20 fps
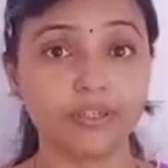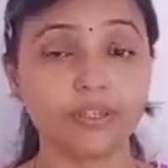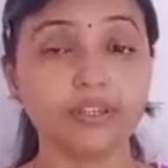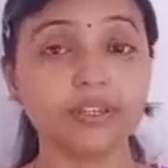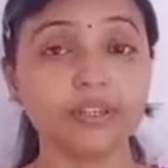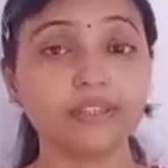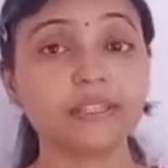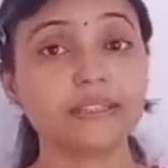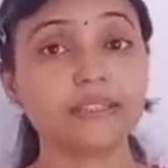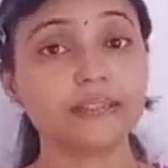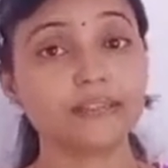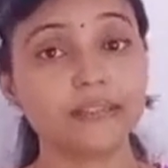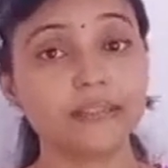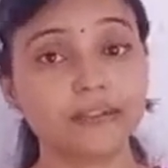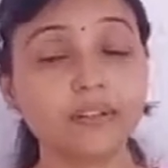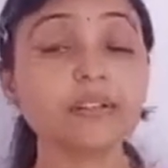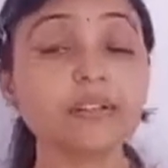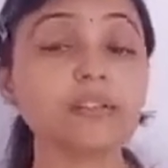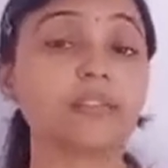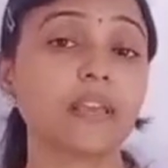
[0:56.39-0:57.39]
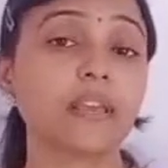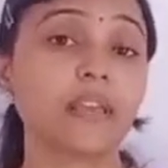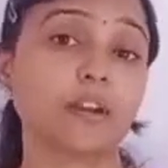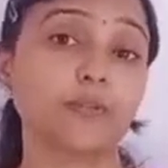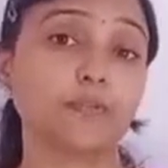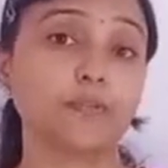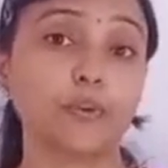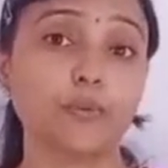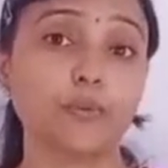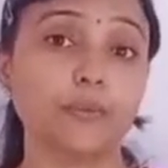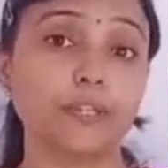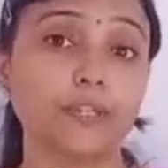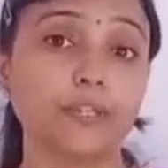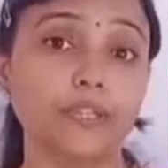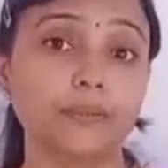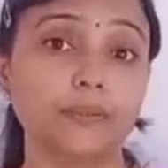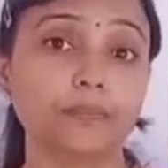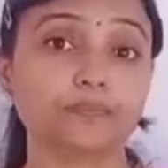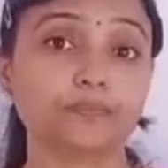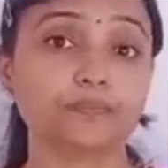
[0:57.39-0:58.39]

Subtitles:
This is our second property.